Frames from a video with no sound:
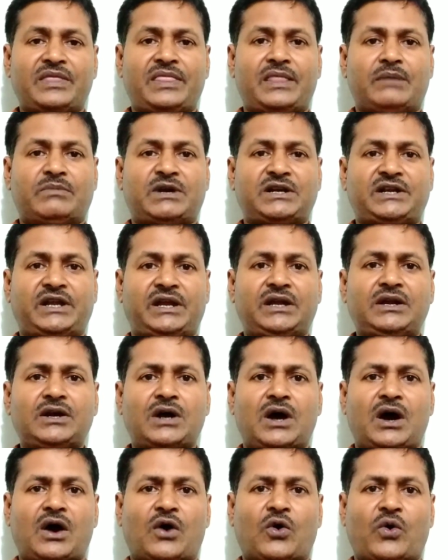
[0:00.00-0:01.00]
Number D,
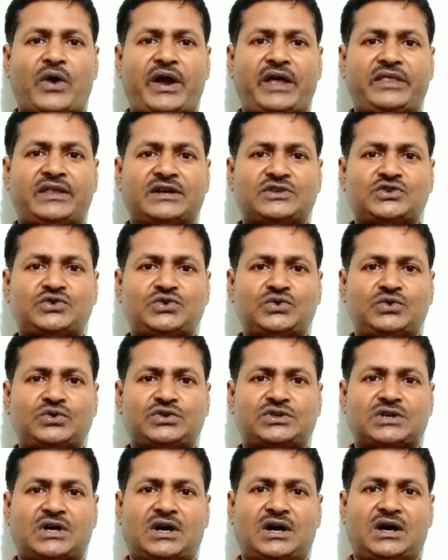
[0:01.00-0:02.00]
where the
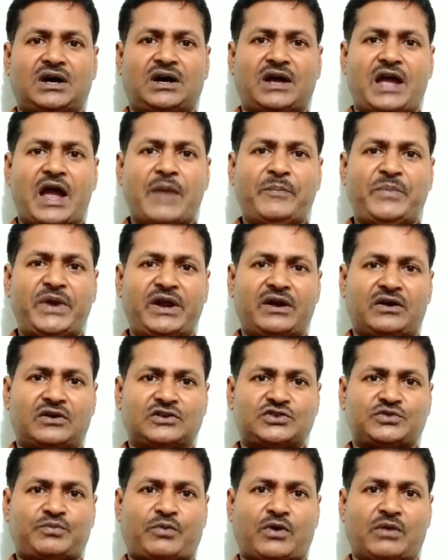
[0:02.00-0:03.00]
suit
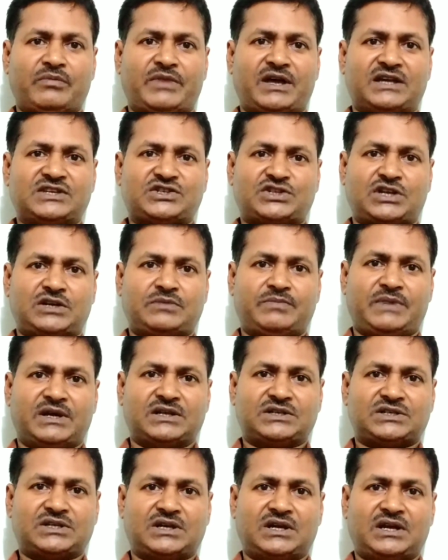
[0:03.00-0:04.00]
appears from the
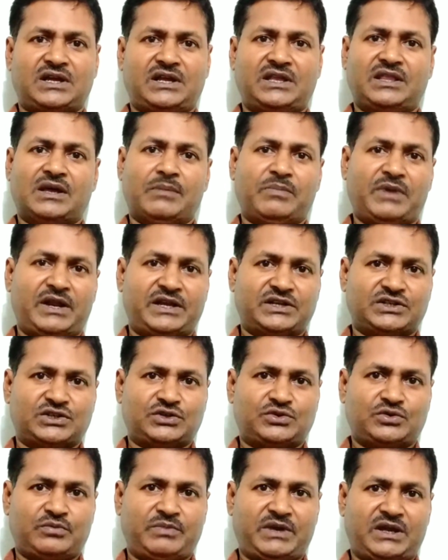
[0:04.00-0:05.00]
statement in the
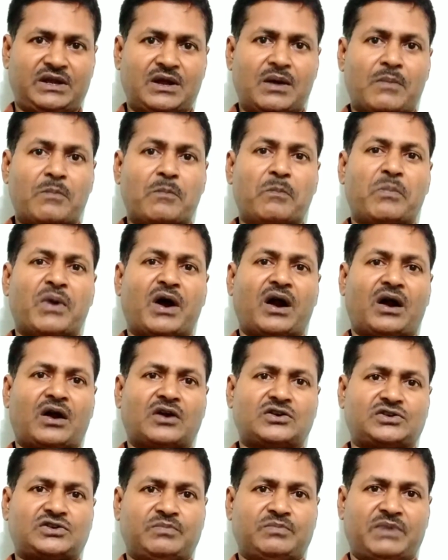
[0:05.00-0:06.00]
plaint to be
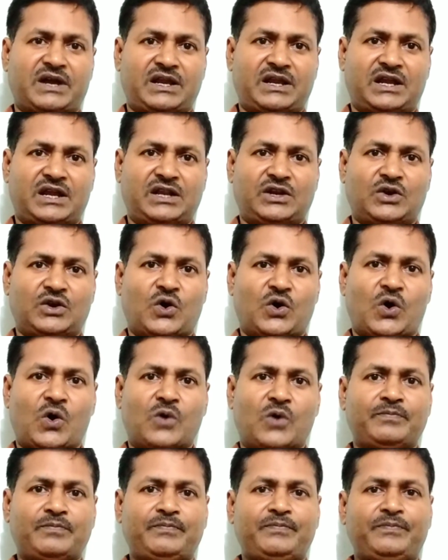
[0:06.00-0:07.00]
barred by any law.